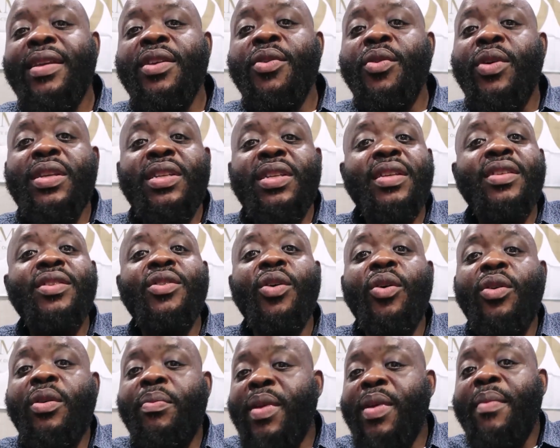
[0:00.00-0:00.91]
You can just
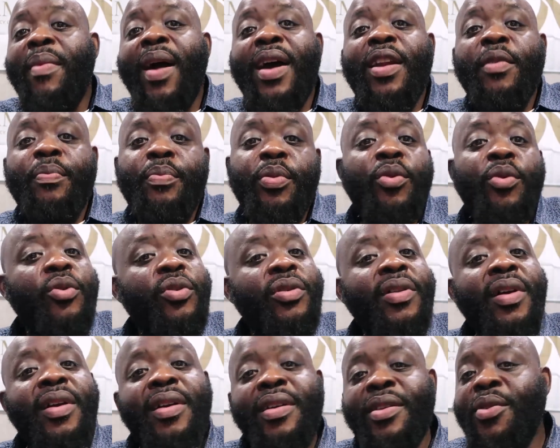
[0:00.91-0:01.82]
go to be by the pool,
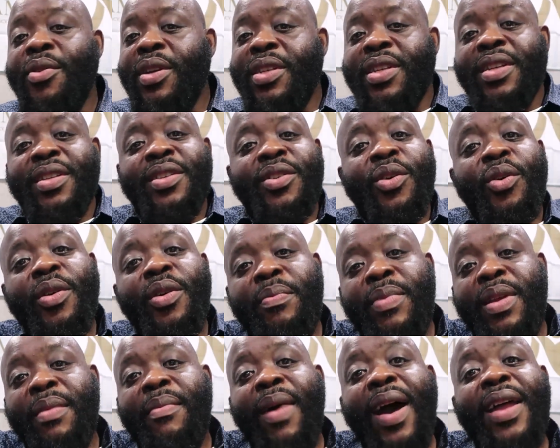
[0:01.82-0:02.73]
you can just go to
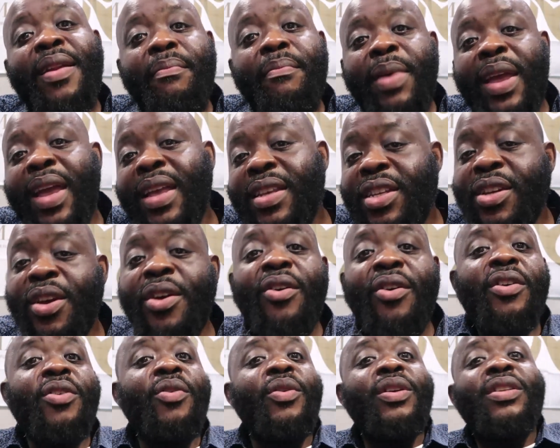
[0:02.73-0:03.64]
be by the beach,
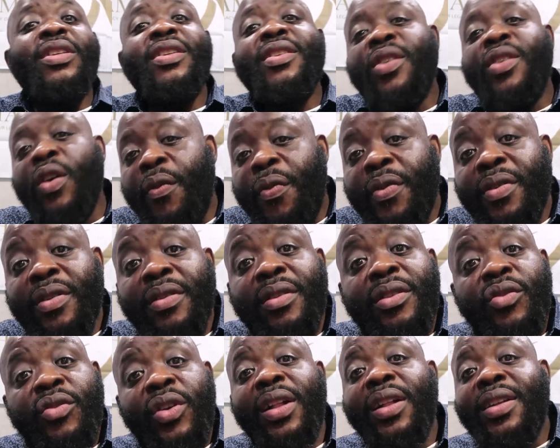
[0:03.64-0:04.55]
or you could just go for the
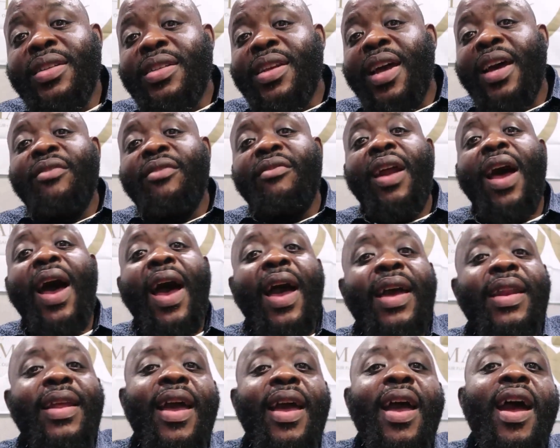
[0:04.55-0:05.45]
thrills and
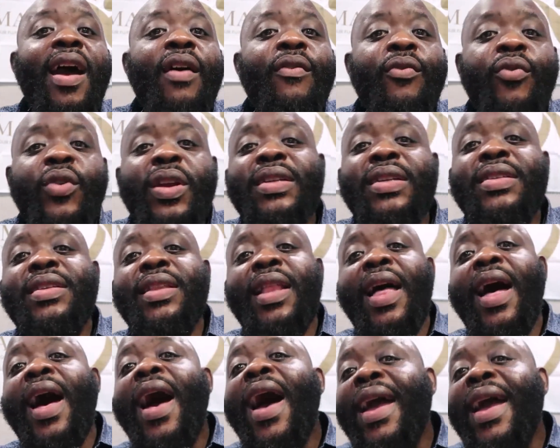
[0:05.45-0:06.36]
ride every
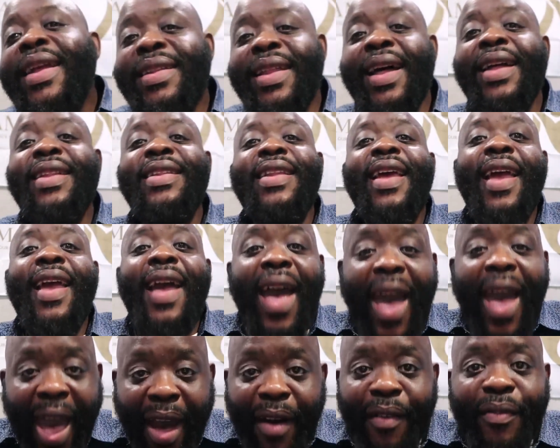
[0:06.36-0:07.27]
slide that they
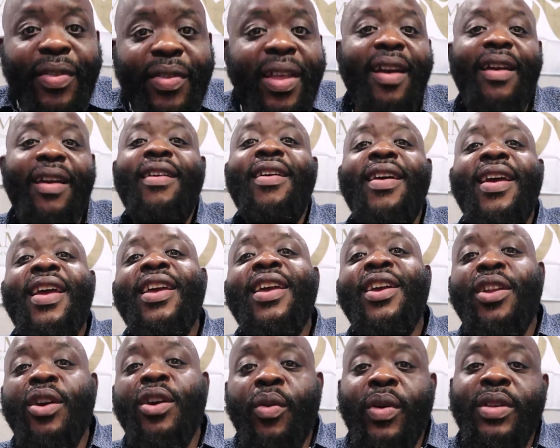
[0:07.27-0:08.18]
have there.
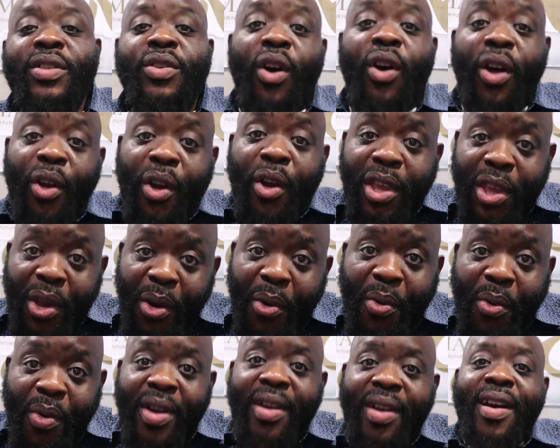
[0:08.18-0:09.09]
It's all on
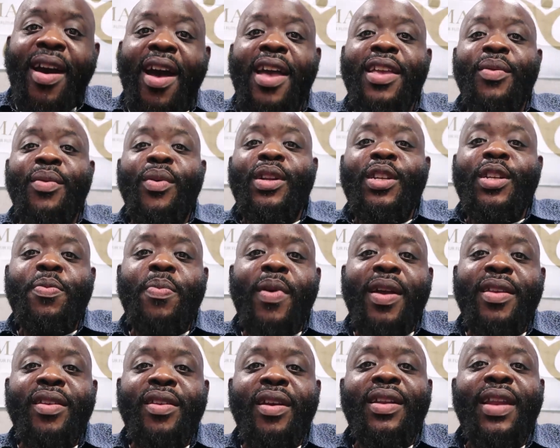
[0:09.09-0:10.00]
you how you want to
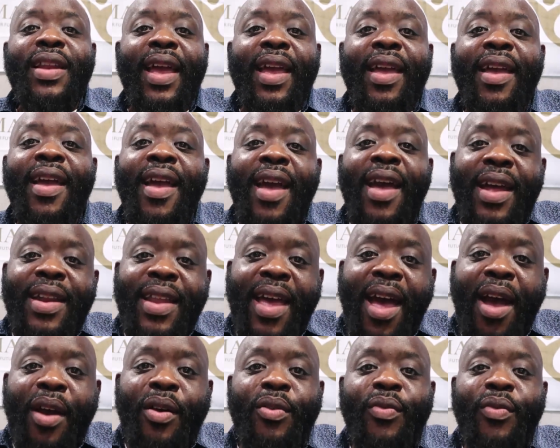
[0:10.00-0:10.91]
spend your day at the
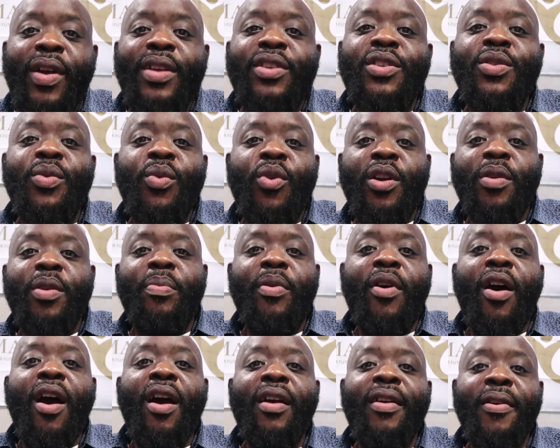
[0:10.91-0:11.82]
Aquaventure water
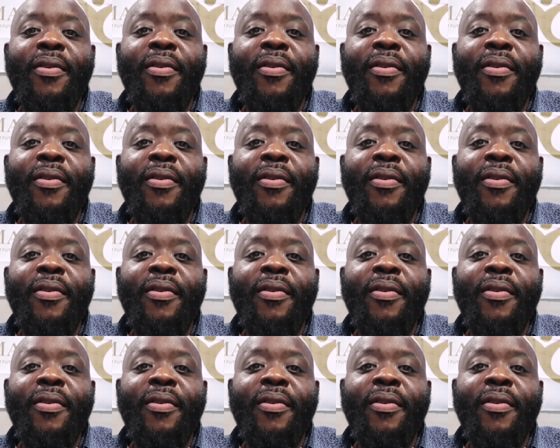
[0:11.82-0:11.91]
park.